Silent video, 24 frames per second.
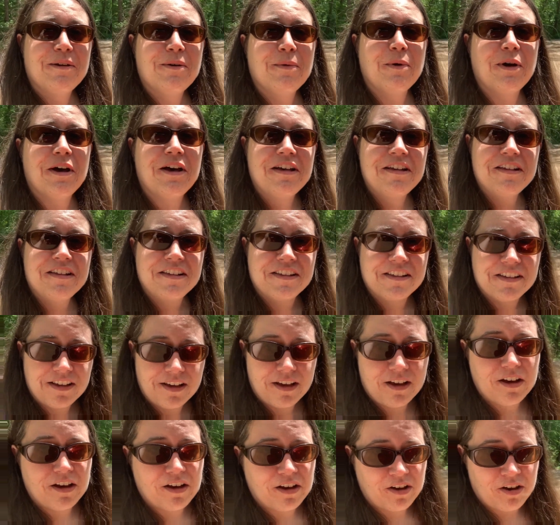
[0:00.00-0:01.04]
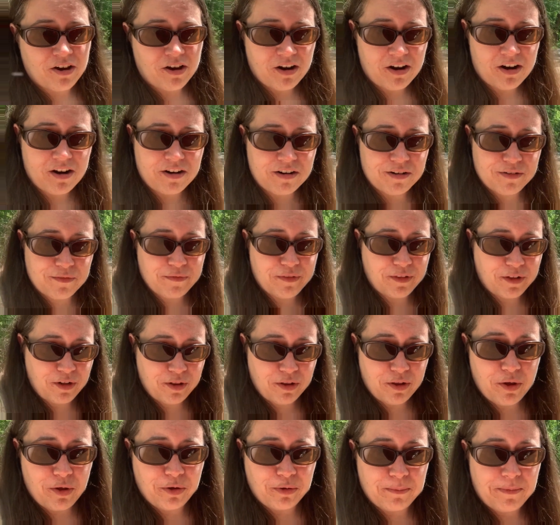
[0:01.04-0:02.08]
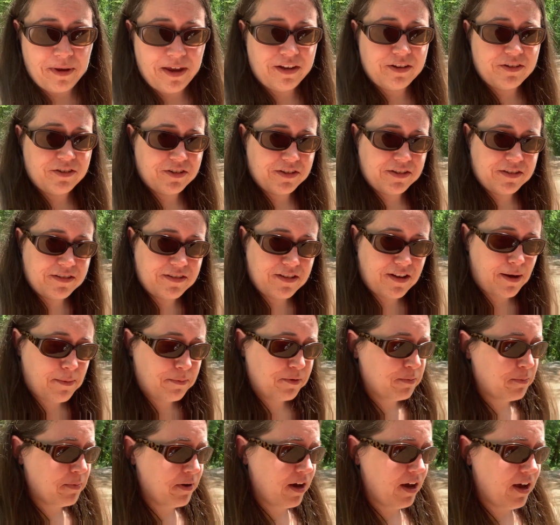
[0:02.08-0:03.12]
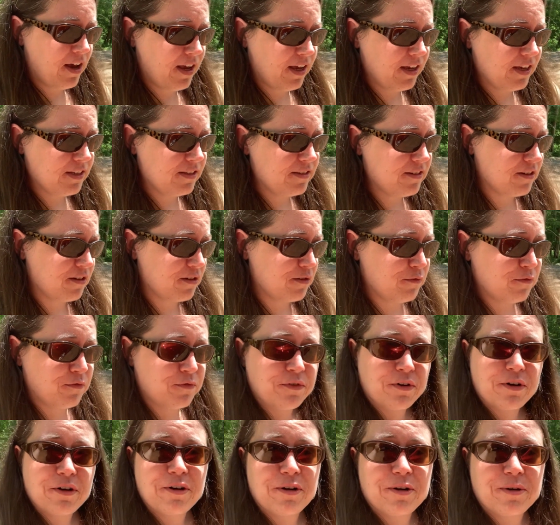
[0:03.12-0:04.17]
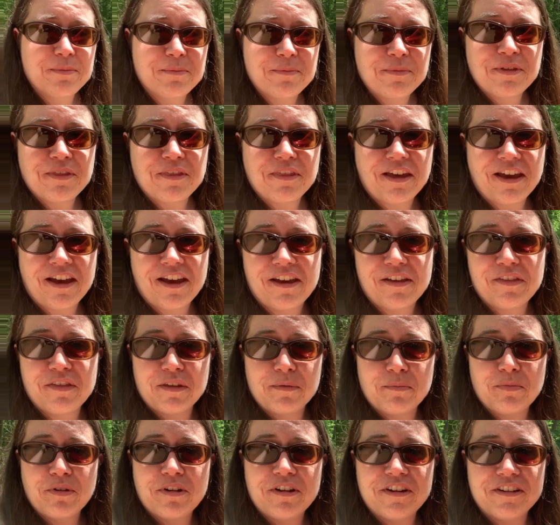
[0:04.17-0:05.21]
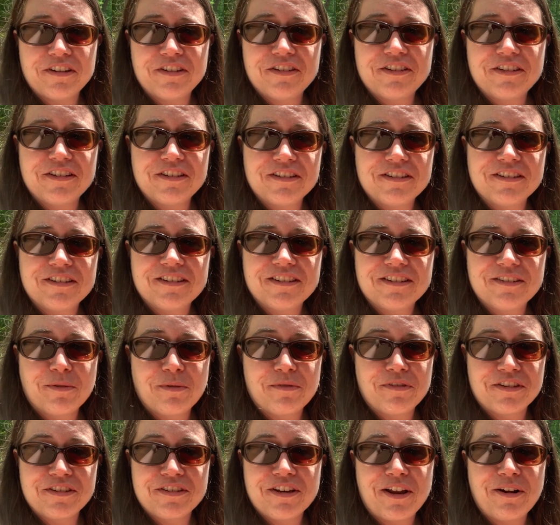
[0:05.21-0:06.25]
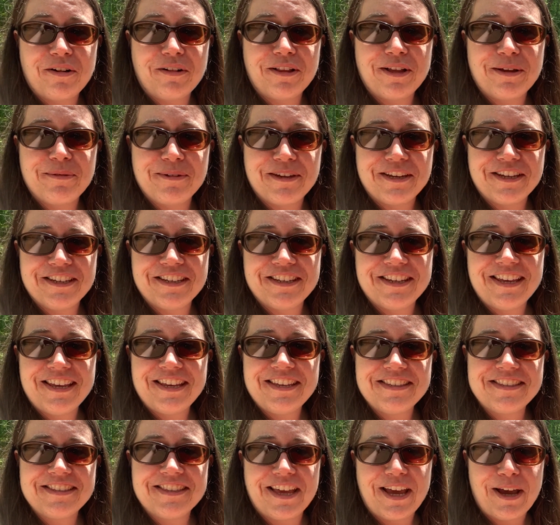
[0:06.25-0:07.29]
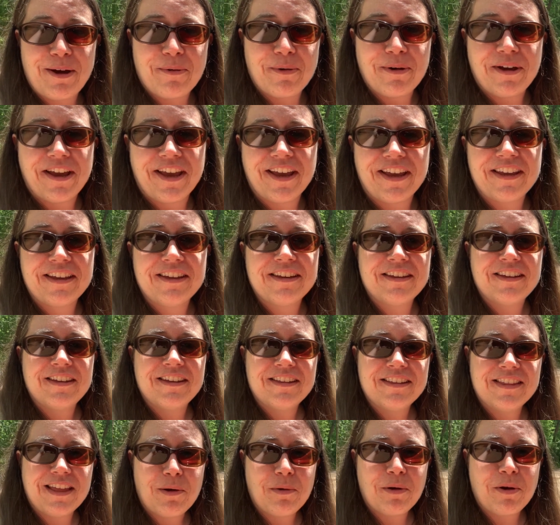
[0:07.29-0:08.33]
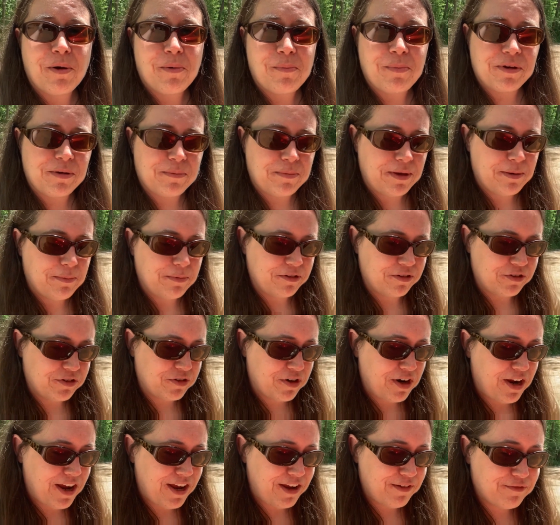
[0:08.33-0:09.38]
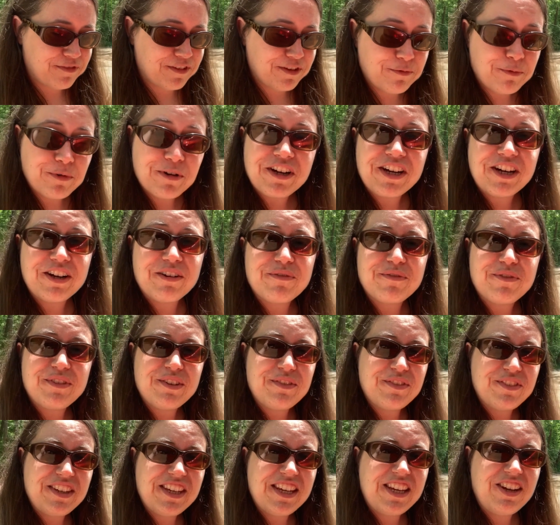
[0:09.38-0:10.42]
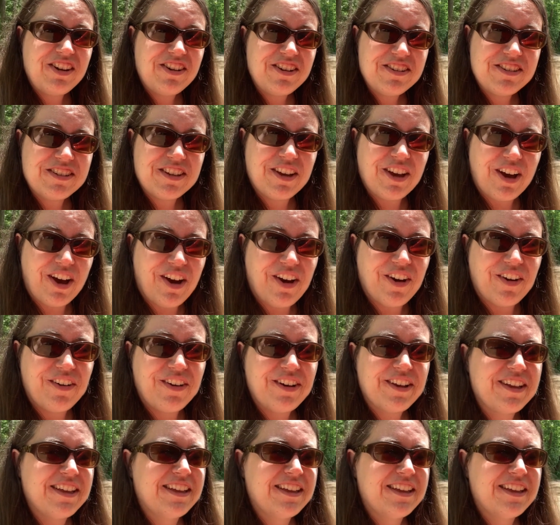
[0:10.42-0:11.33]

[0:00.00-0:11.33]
Well, a car of little old men just stopped by to confirm that the bridge, or the tunnel I mean, is that way. They were hoping to be able to drive. They were here 50 years ago.